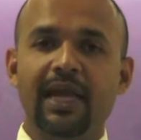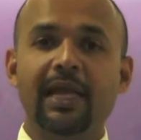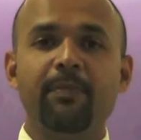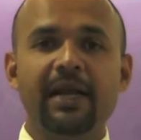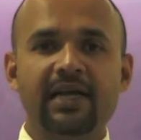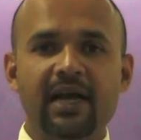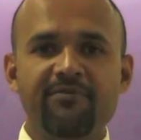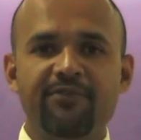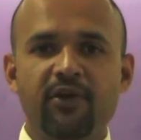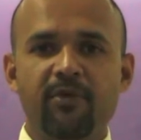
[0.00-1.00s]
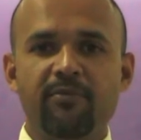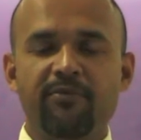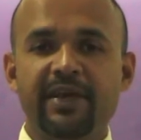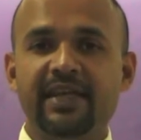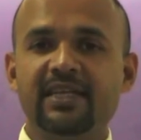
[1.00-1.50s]
It might come from
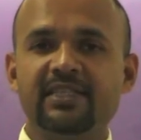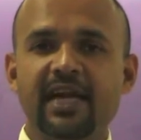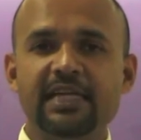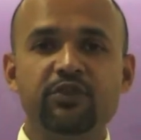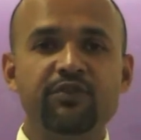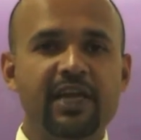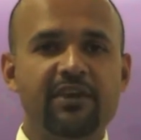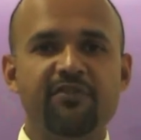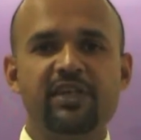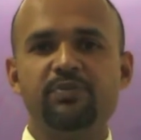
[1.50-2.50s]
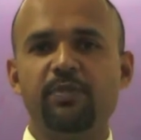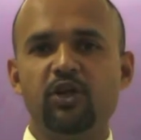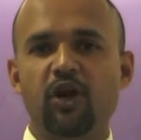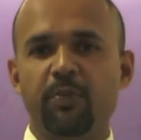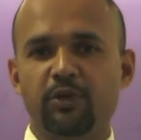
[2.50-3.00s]
various kinds of
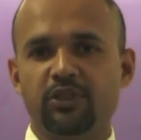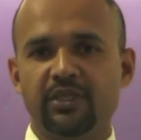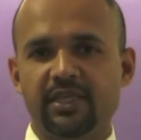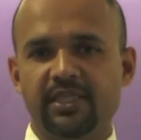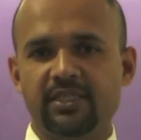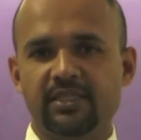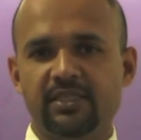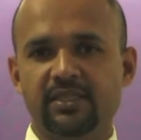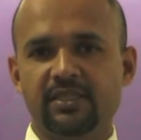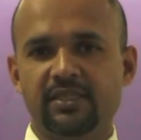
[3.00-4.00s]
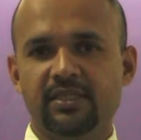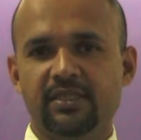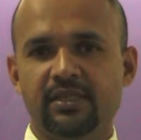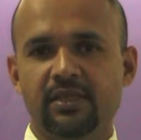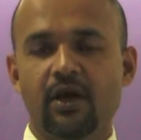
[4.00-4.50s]
investment opportunities
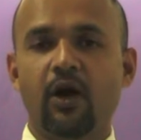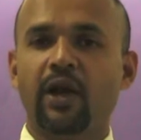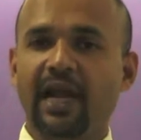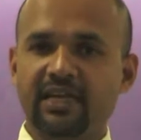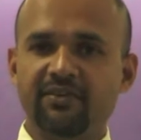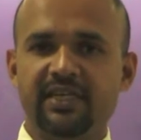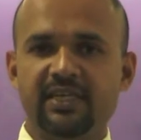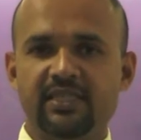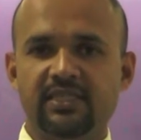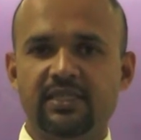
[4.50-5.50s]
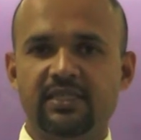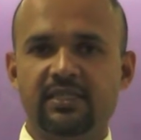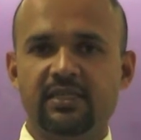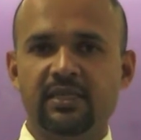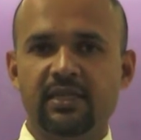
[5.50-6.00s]
or activities,
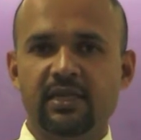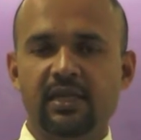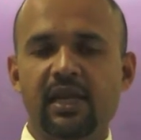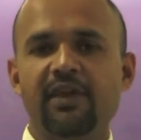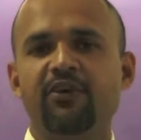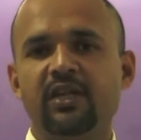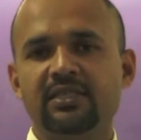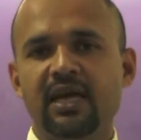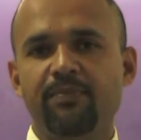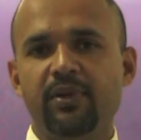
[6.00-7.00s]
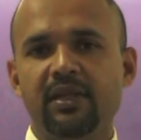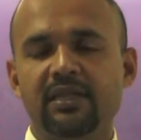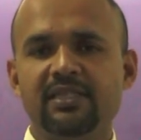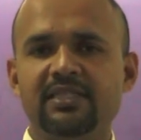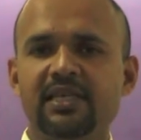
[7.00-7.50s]
like for example
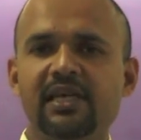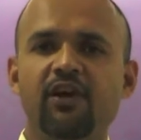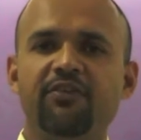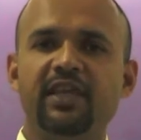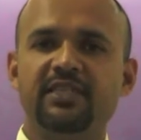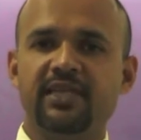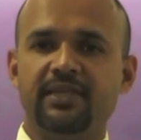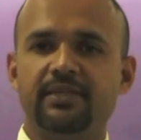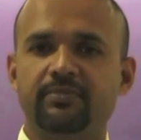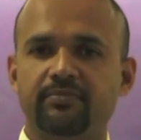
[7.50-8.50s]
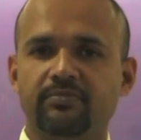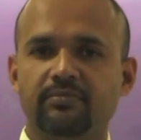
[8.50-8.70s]
the sale of an asset.